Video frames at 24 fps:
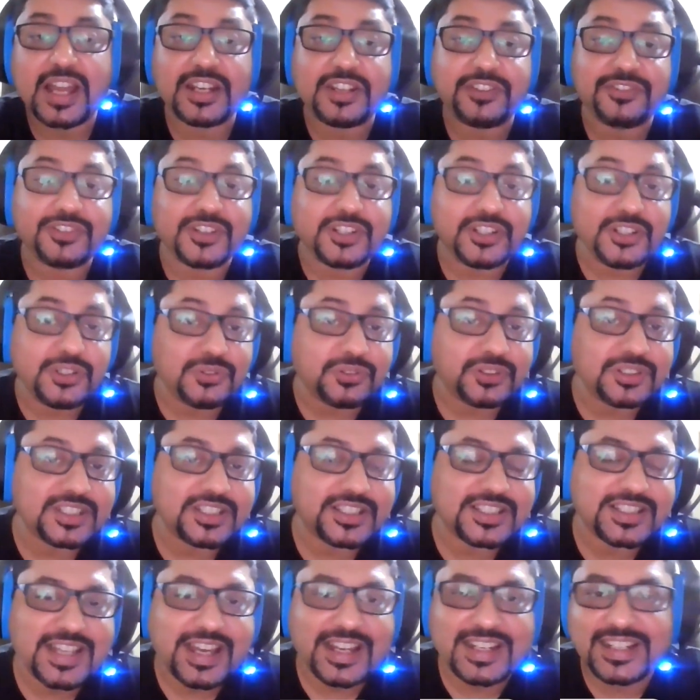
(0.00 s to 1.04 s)
And if you're new to
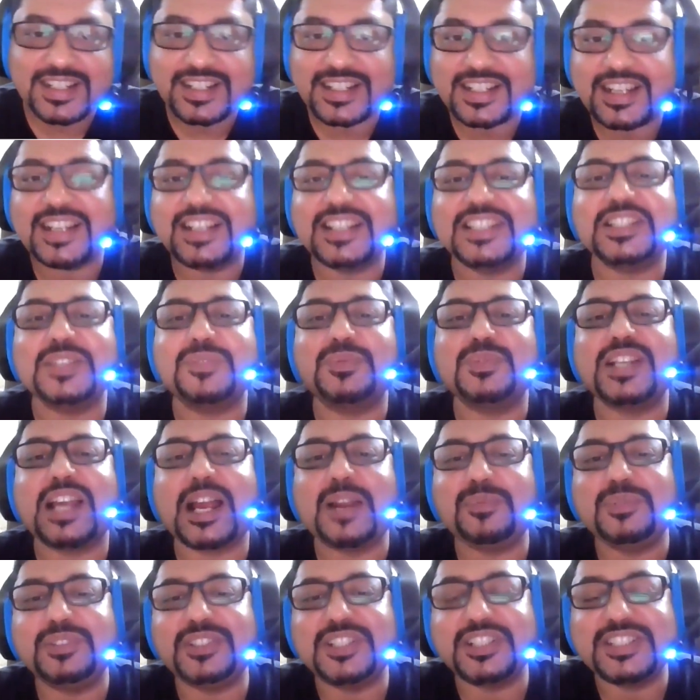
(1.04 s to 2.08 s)
this channel, kindly
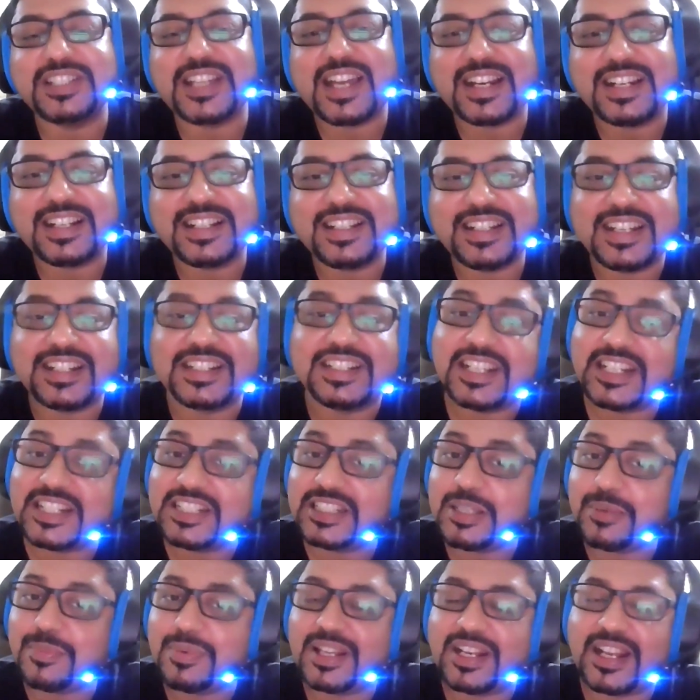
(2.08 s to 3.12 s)
subscribe to the channel and
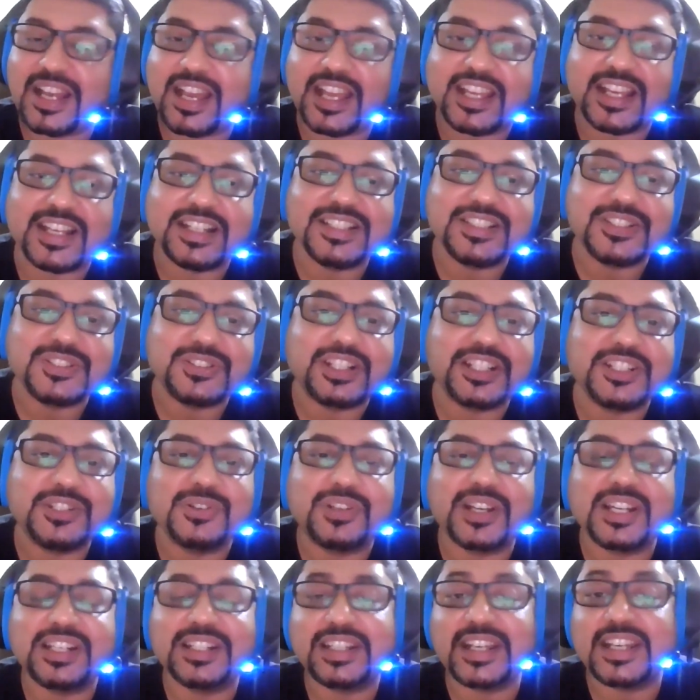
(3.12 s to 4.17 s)
hit the bell icon so that
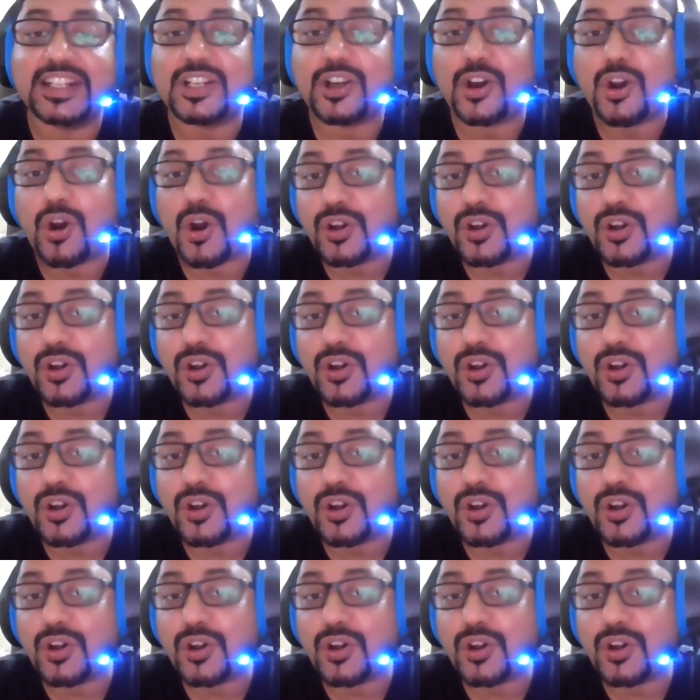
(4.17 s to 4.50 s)
you can get